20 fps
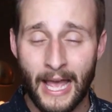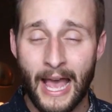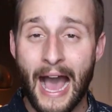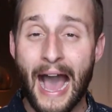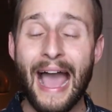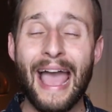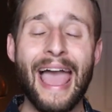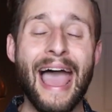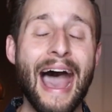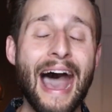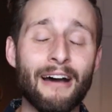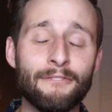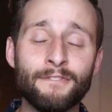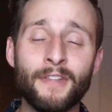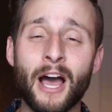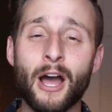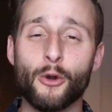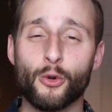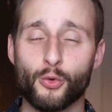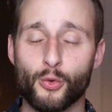I have
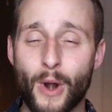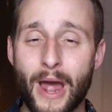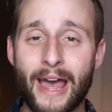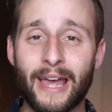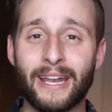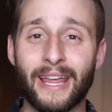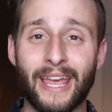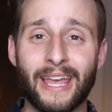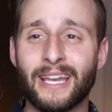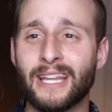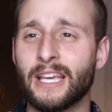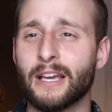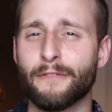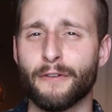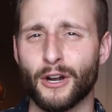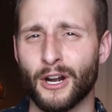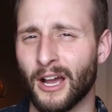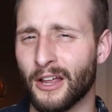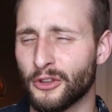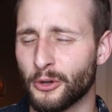not read any of
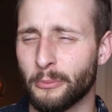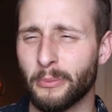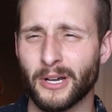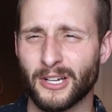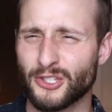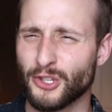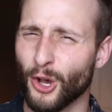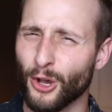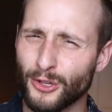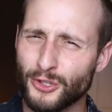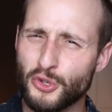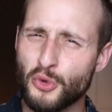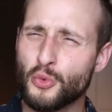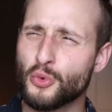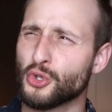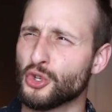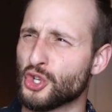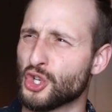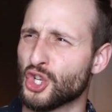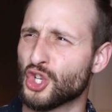her other books. Also,
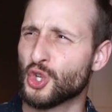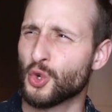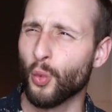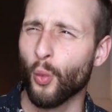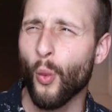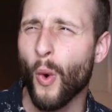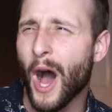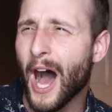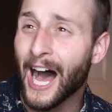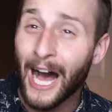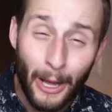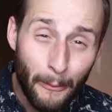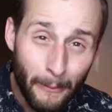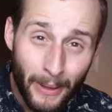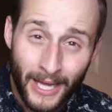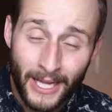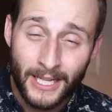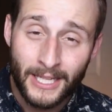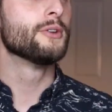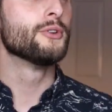Schwab.
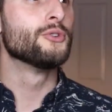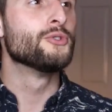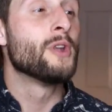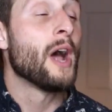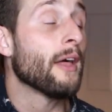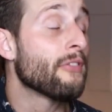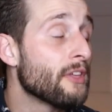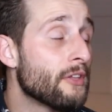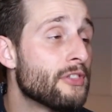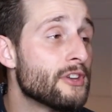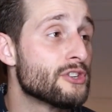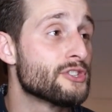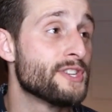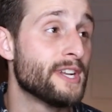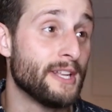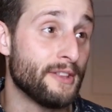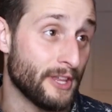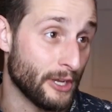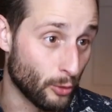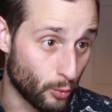Not that there's
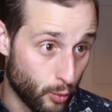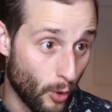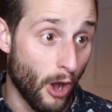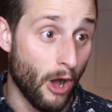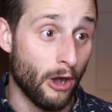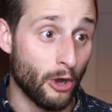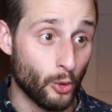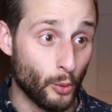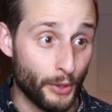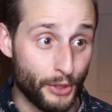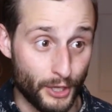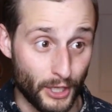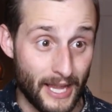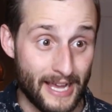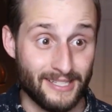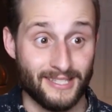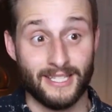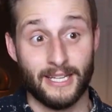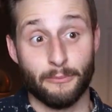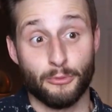anything wrong with the last name